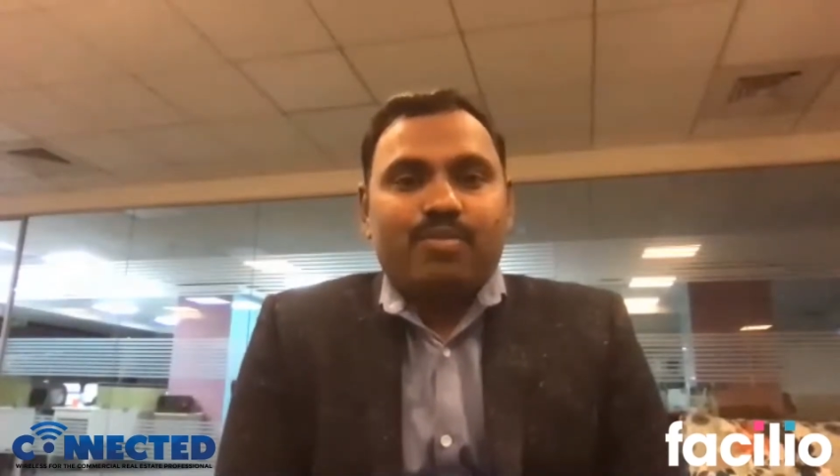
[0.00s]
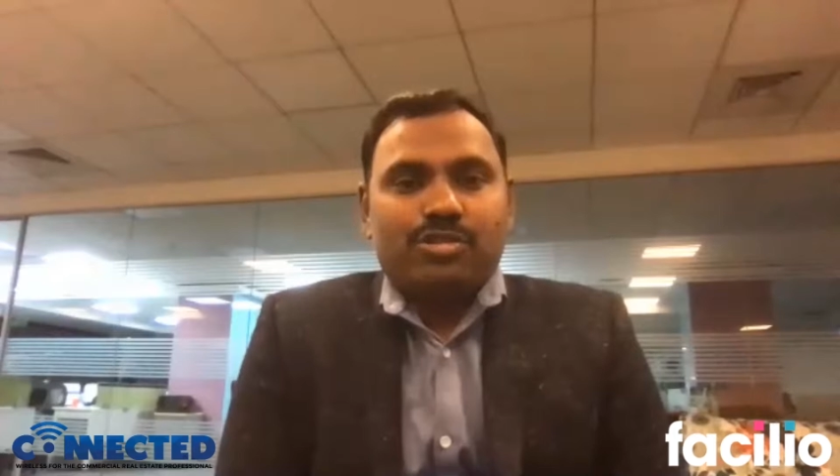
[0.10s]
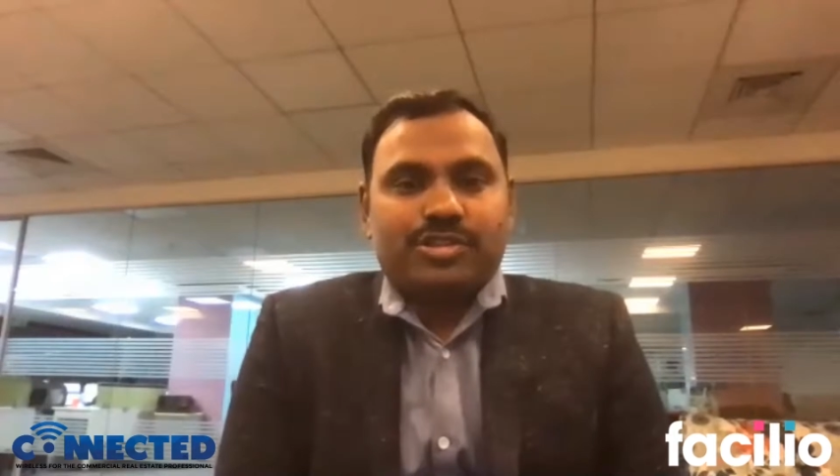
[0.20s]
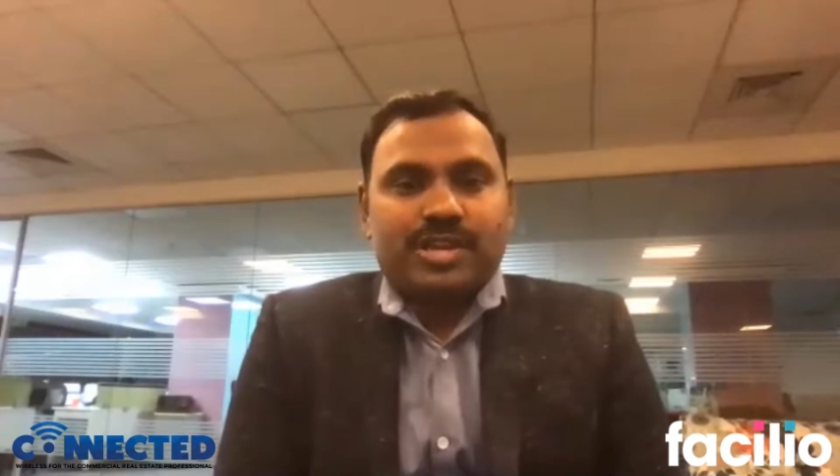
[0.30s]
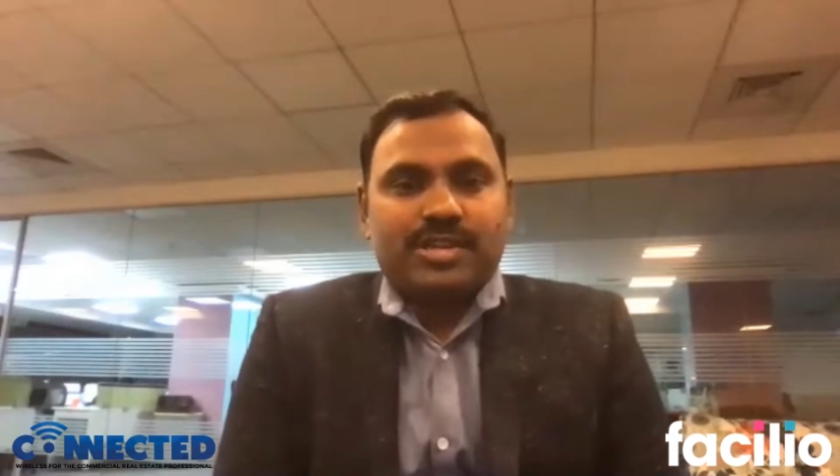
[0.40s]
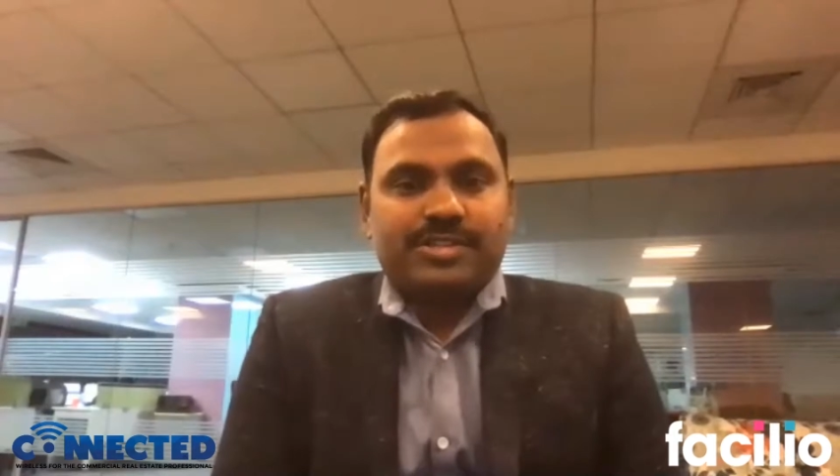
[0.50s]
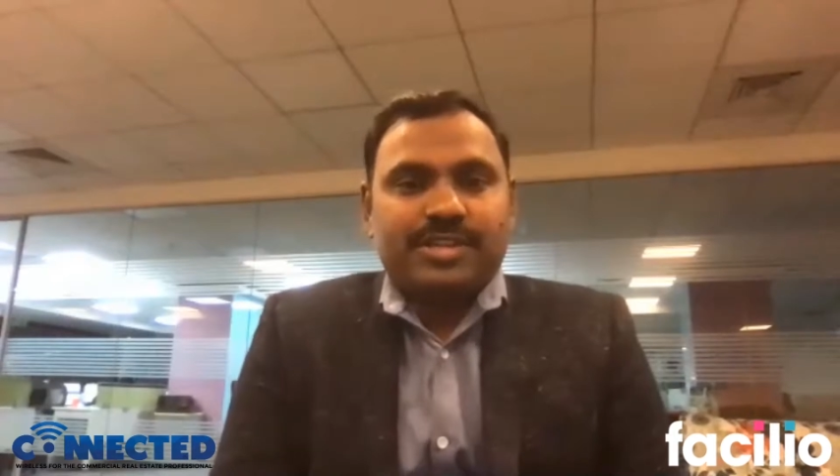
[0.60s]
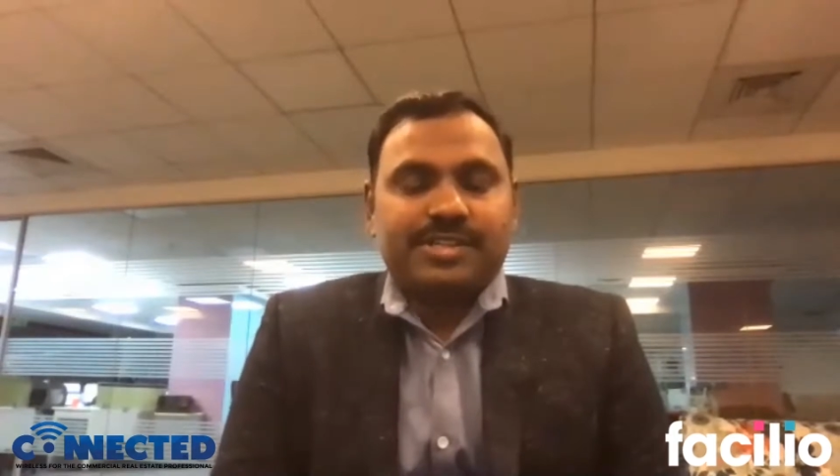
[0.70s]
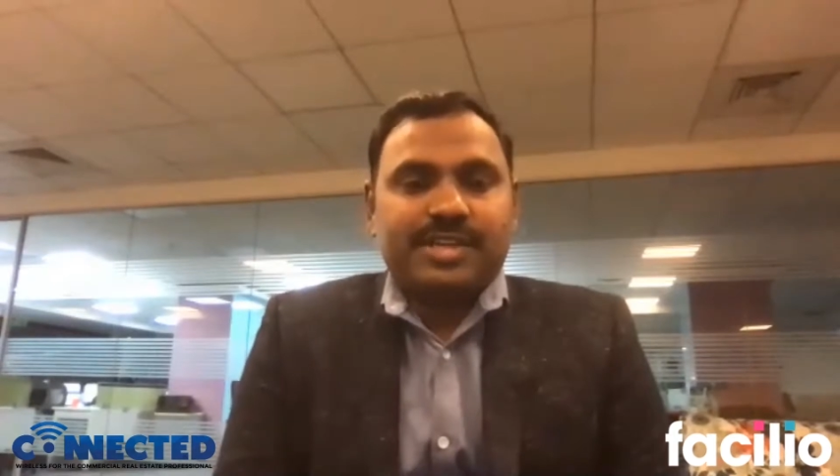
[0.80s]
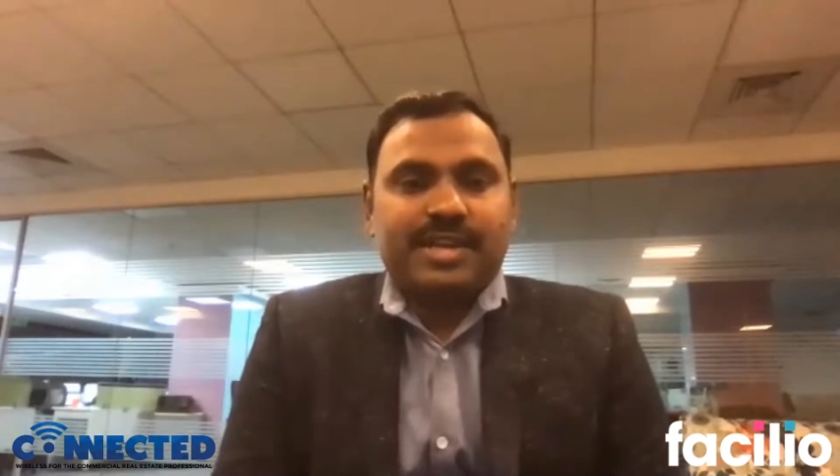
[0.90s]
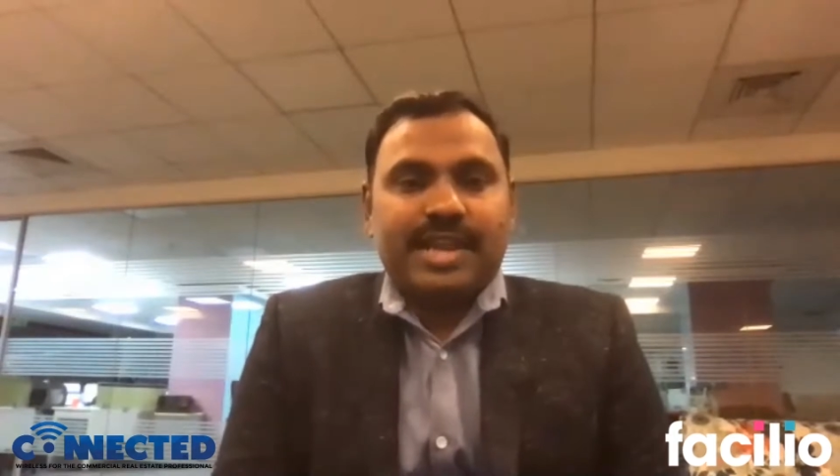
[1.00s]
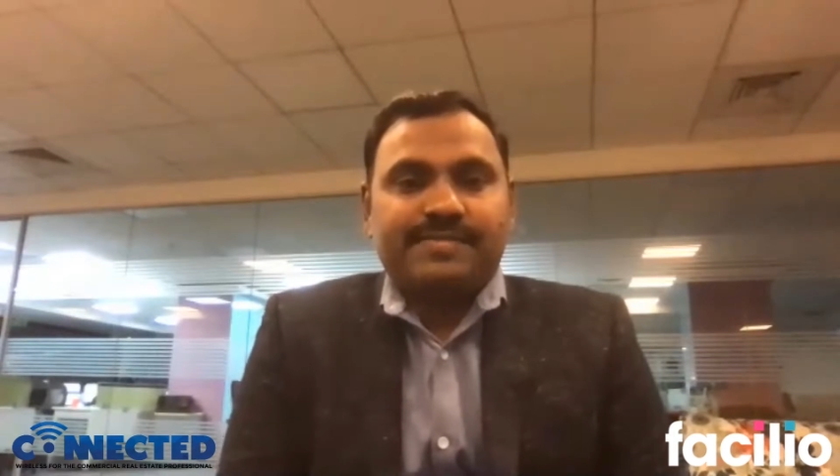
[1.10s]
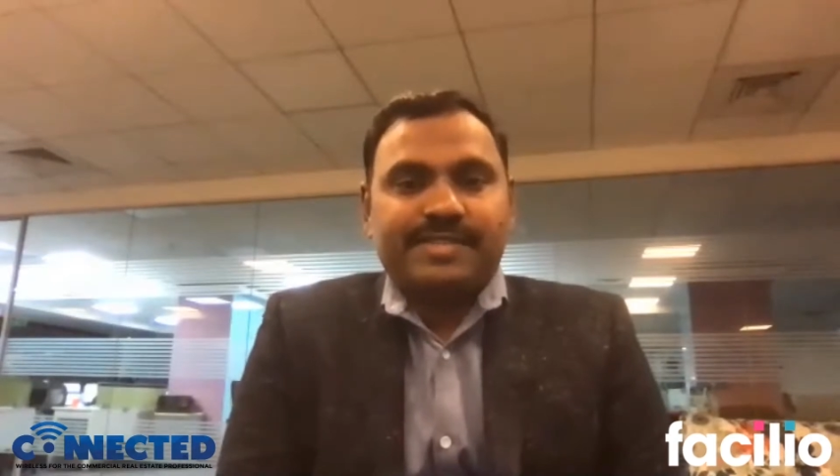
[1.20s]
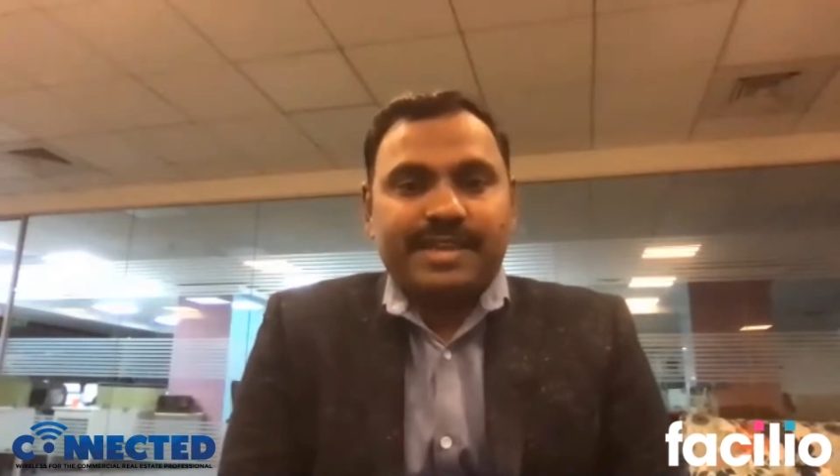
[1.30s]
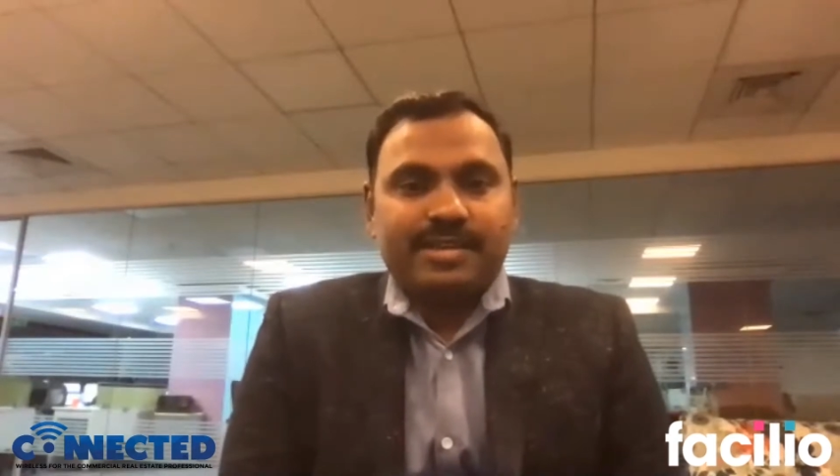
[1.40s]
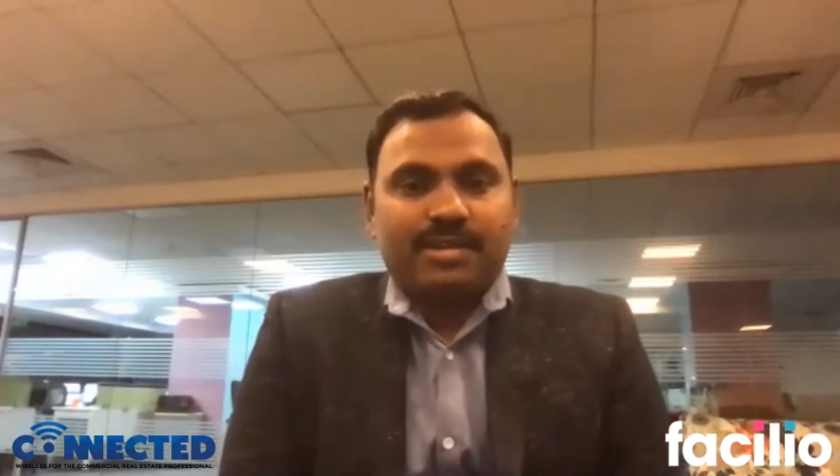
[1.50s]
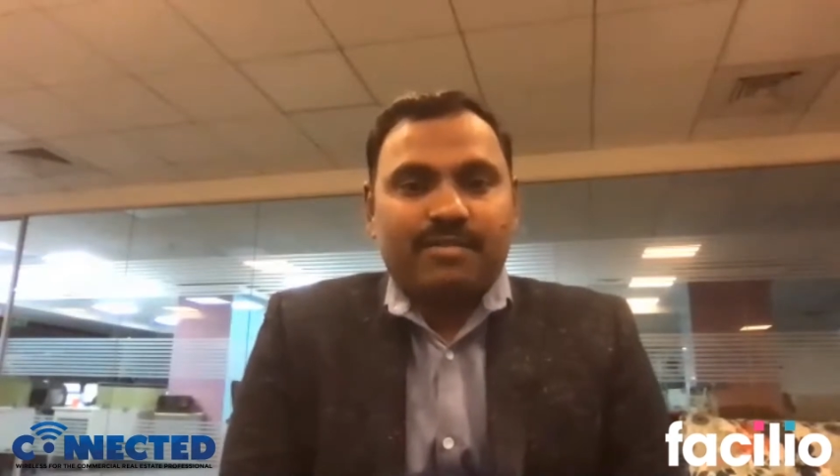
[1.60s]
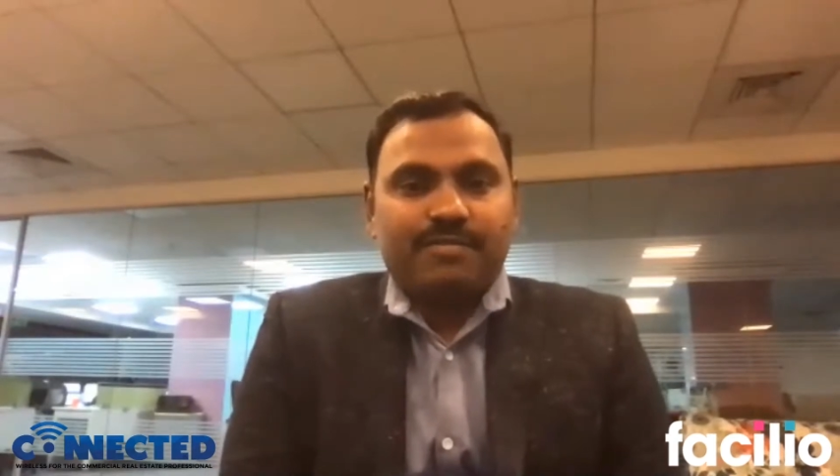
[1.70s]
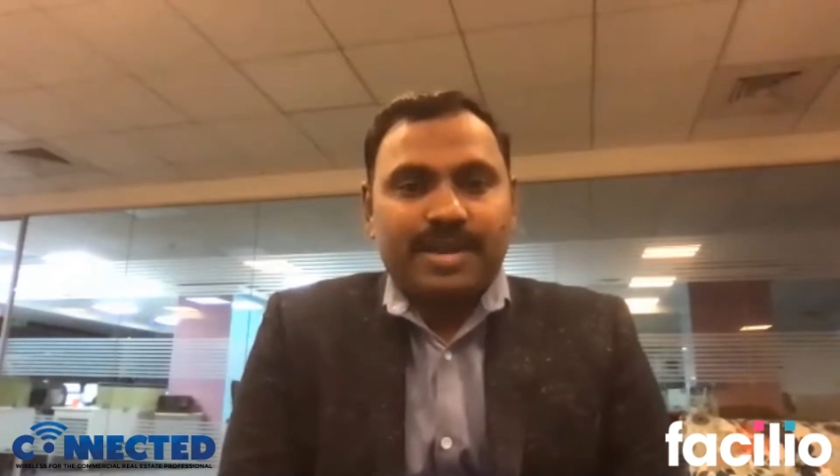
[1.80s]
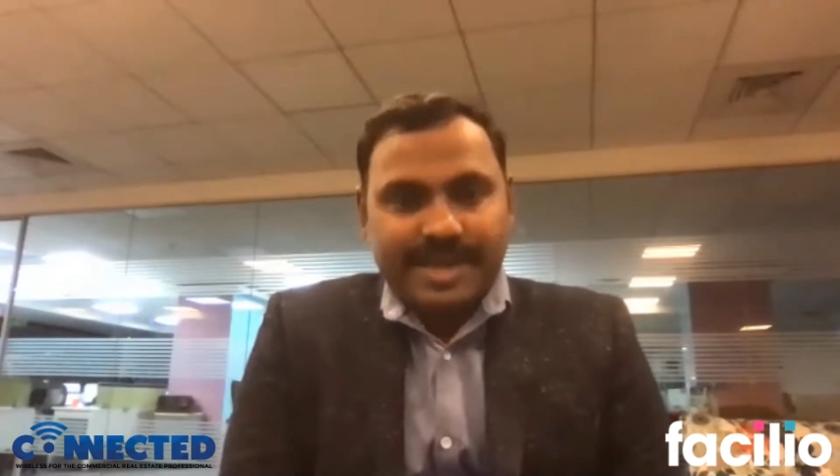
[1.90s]
post-construction life cycle
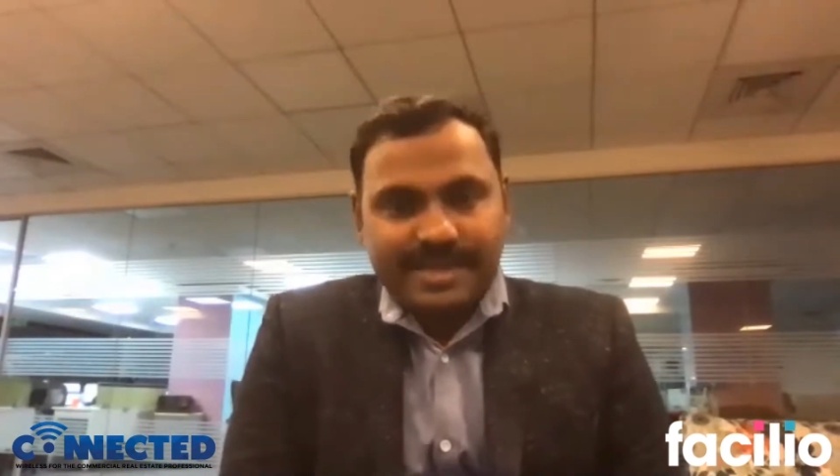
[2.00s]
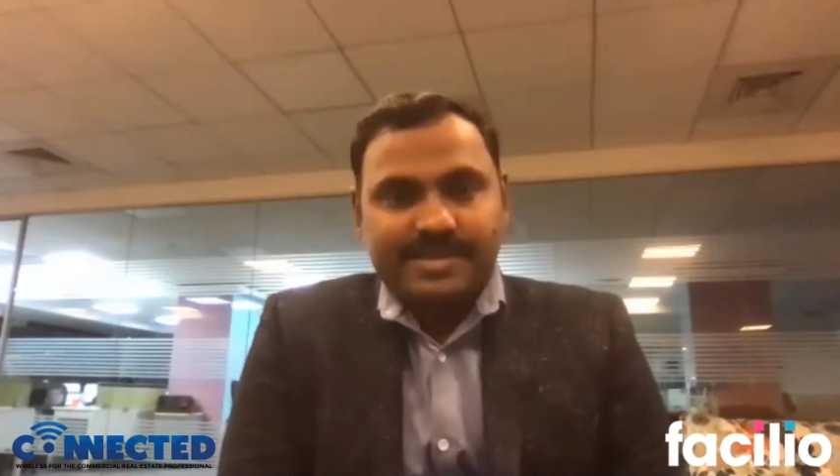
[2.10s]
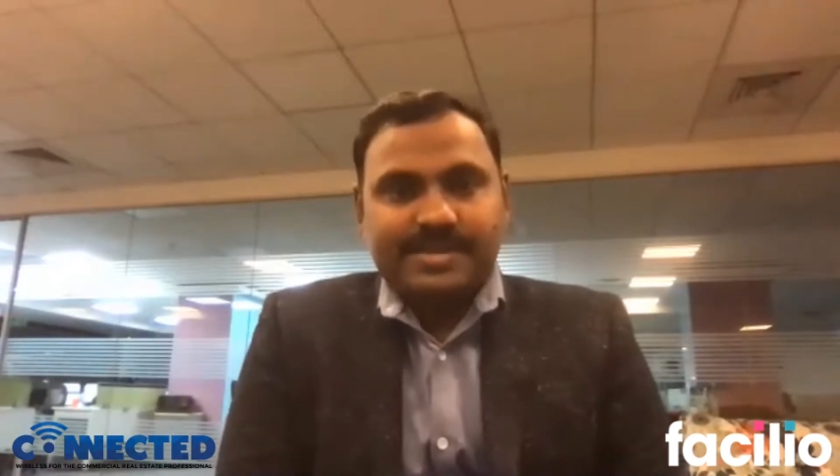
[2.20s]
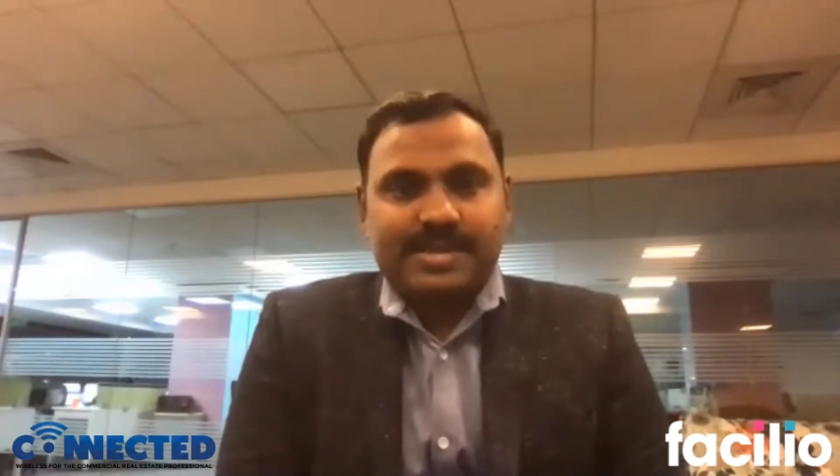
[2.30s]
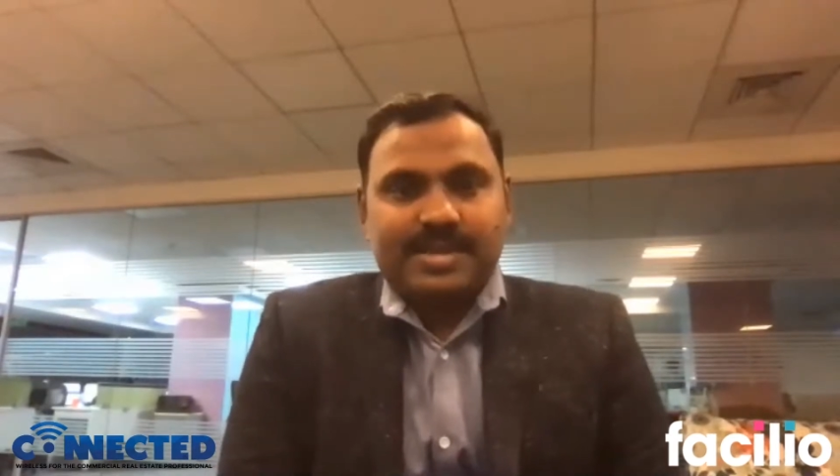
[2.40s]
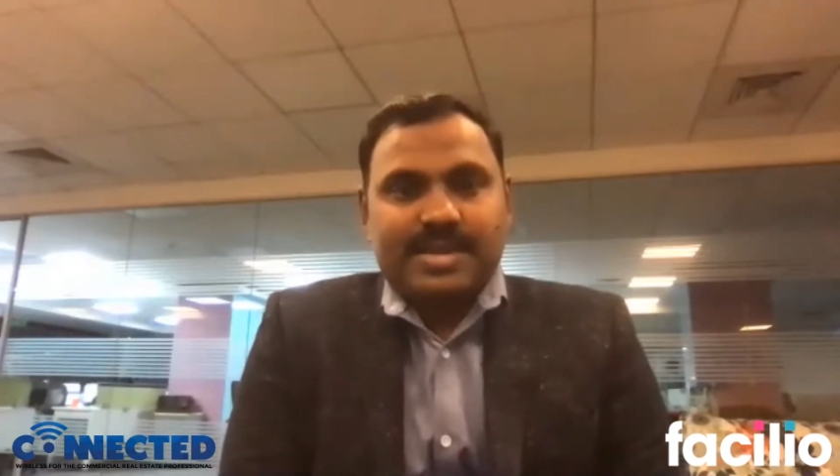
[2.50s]
of buildings.